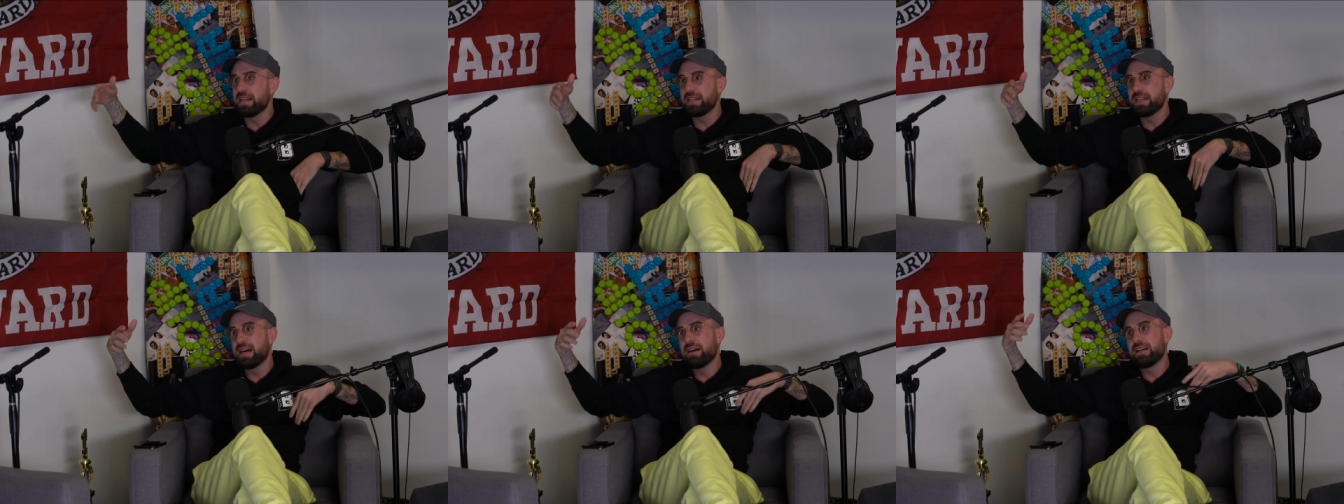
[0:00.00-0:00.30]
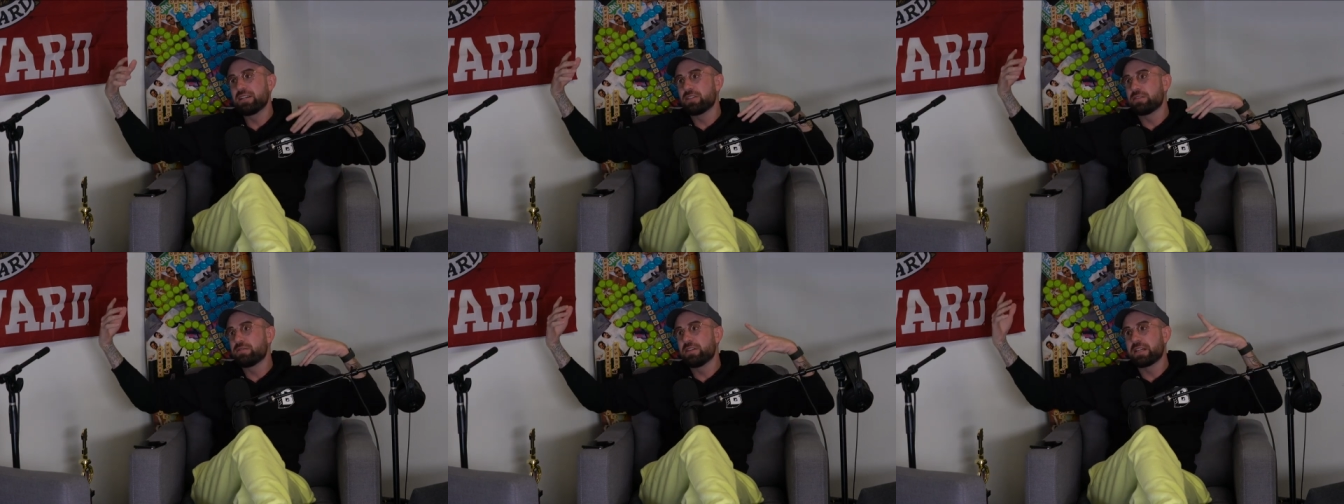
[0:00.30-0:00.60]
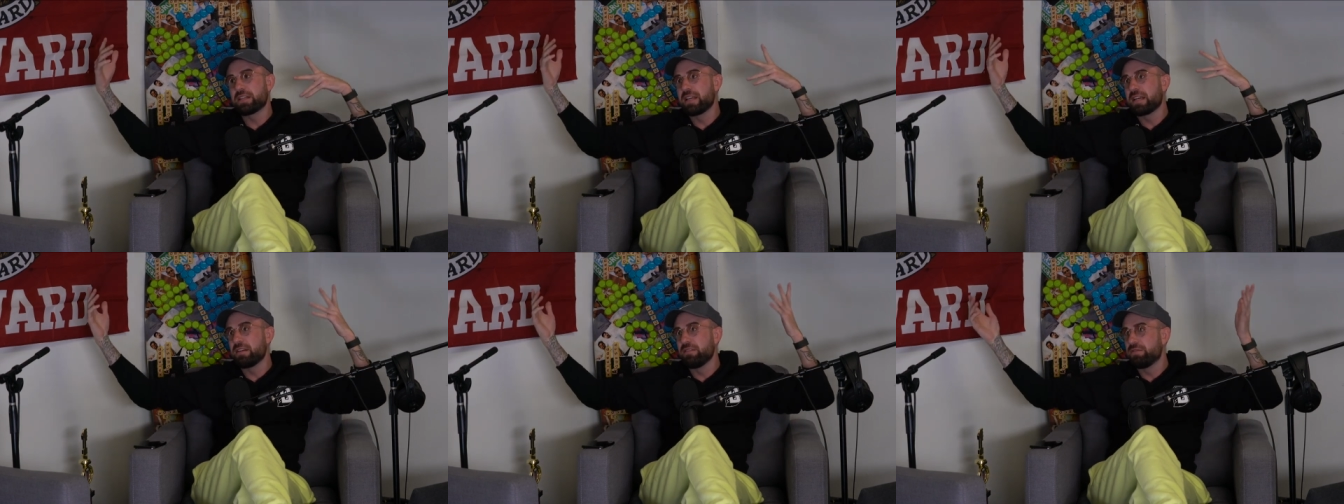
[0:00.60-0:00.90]
And now I just feel
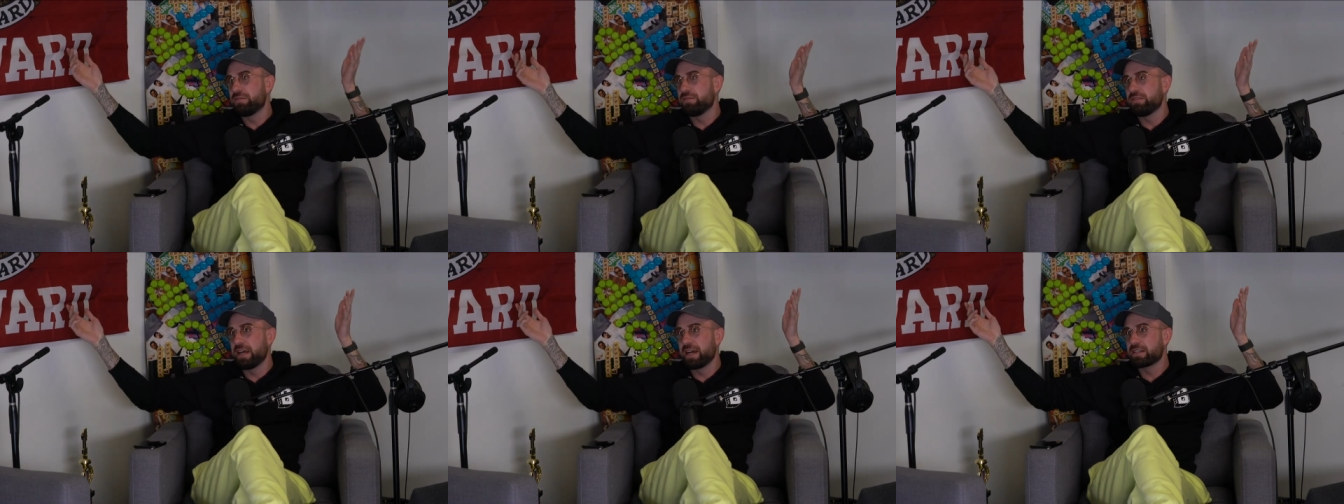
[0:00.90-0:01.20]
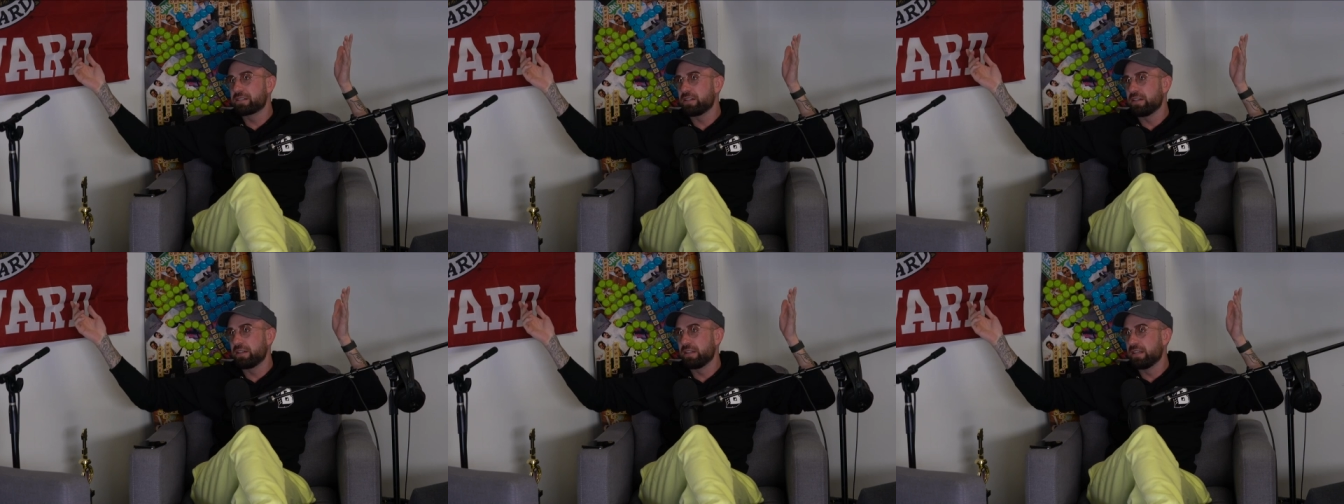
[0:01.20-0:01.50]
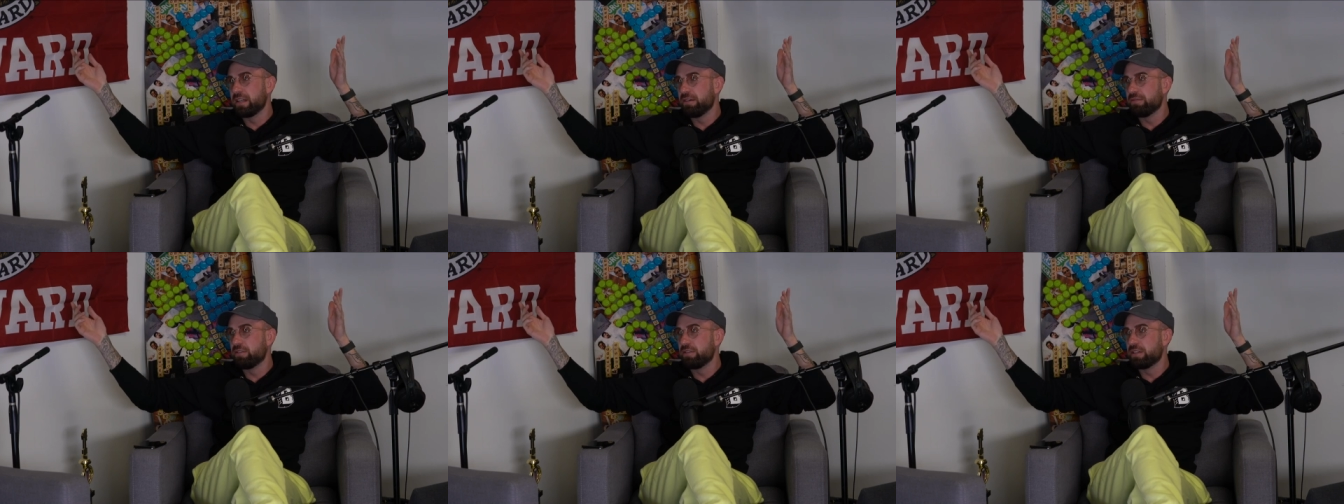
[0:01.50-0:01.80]
like they can flex on a
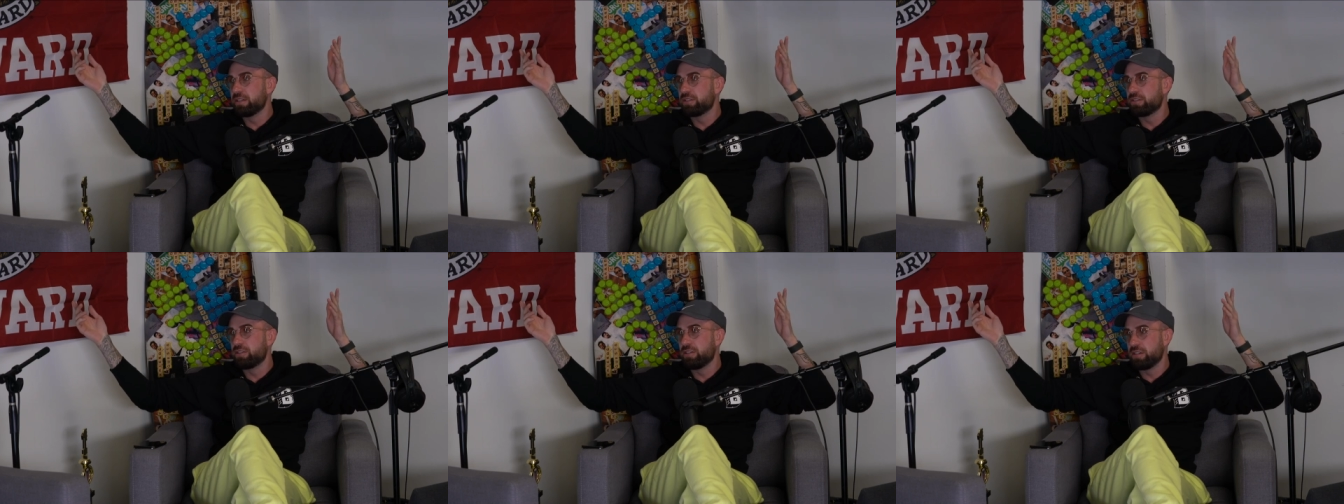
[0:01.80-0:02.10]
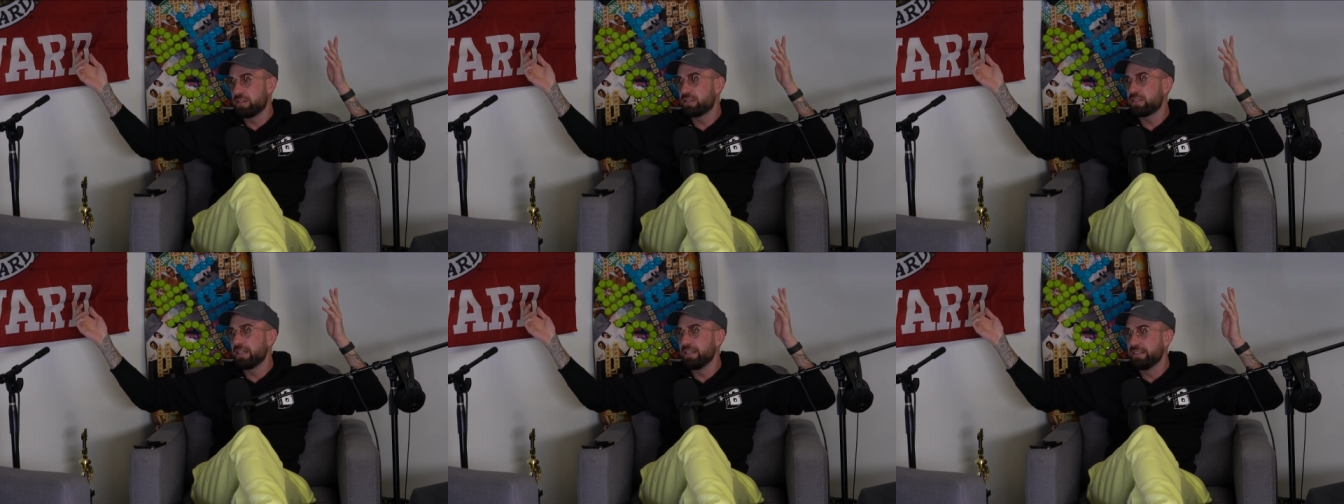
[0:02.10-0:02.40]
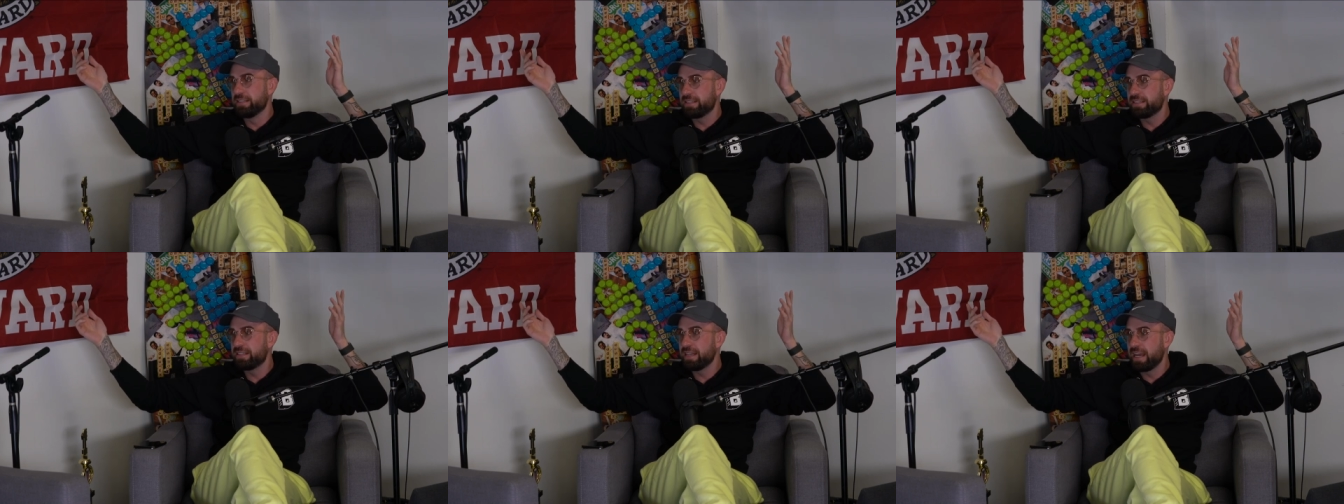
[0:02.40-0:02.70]
level that's just
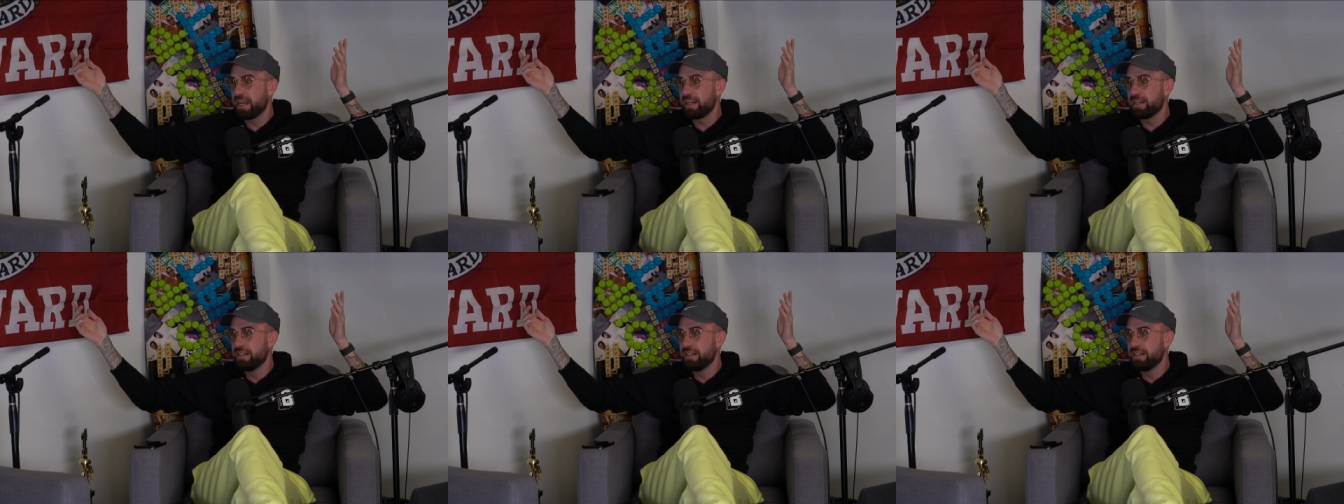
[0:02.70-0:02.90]
insane.